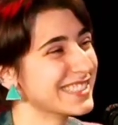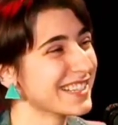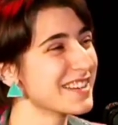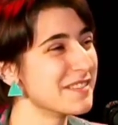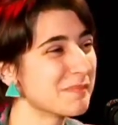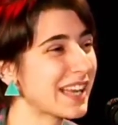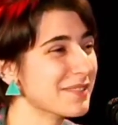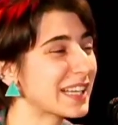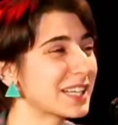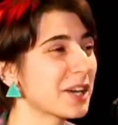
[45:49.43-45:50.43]
my
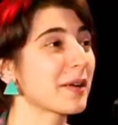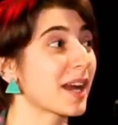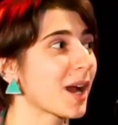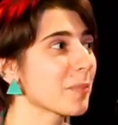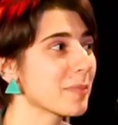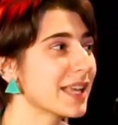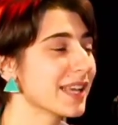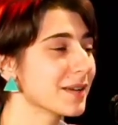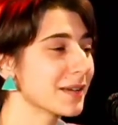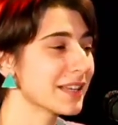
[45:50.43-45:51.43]
career peak
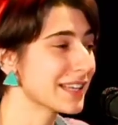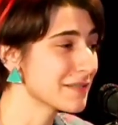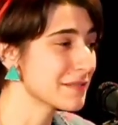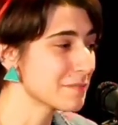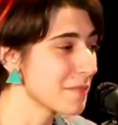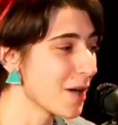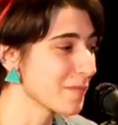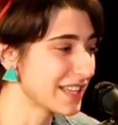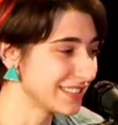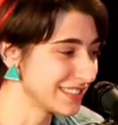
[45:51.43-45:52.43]

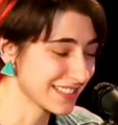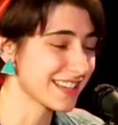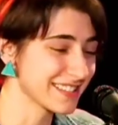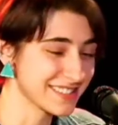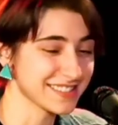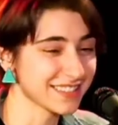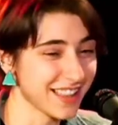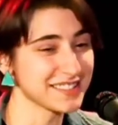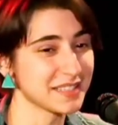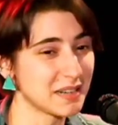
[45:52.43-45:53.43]
moment, it's
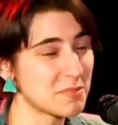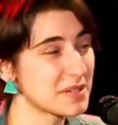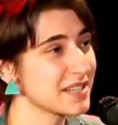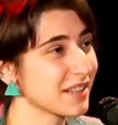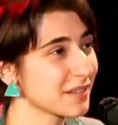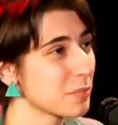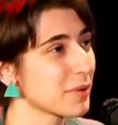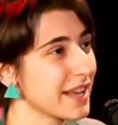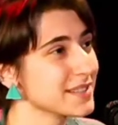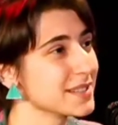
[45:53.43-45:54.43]
less in a particular
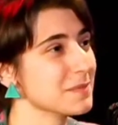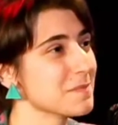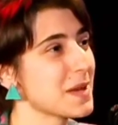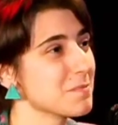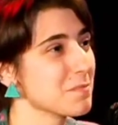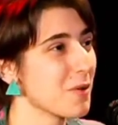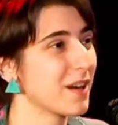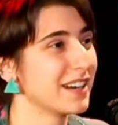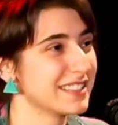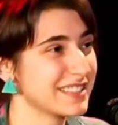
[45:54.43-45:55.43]
place and more
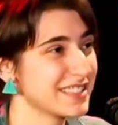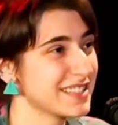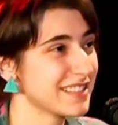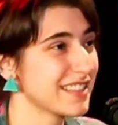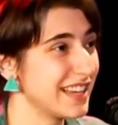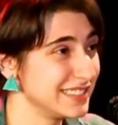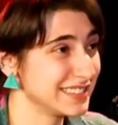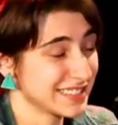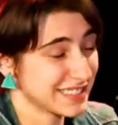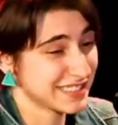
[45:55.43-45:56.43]
that
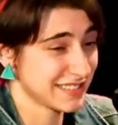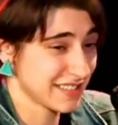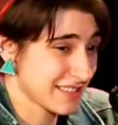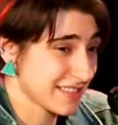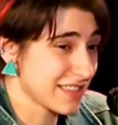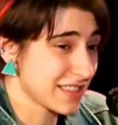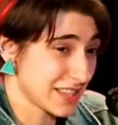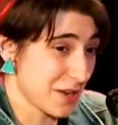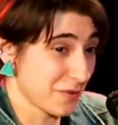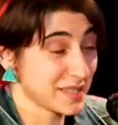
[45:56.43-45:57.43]
there
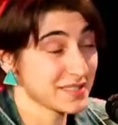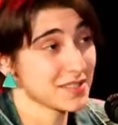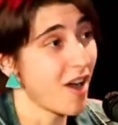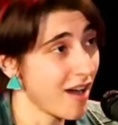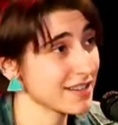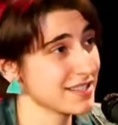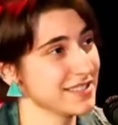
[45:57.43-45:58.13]
was an audience.